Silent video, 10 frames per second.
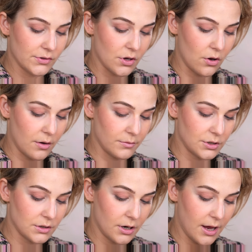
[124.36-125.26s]
so I'm
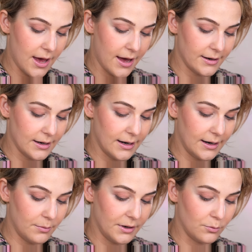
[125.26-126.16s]
just gonna add a
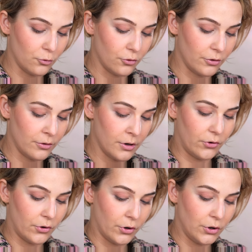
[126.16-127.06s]
little bit more
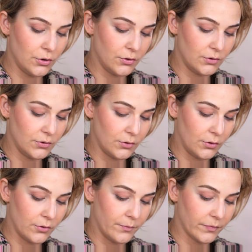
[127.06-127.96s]
for you
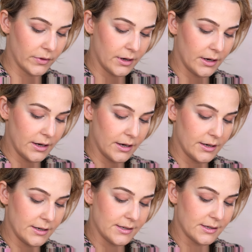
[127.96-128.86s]
to
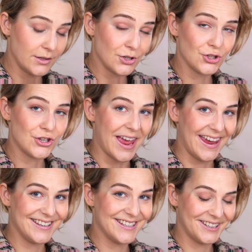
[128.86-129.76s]
see the
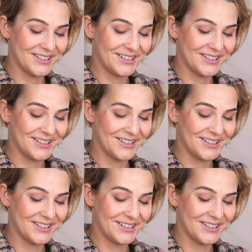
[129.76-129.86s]
shade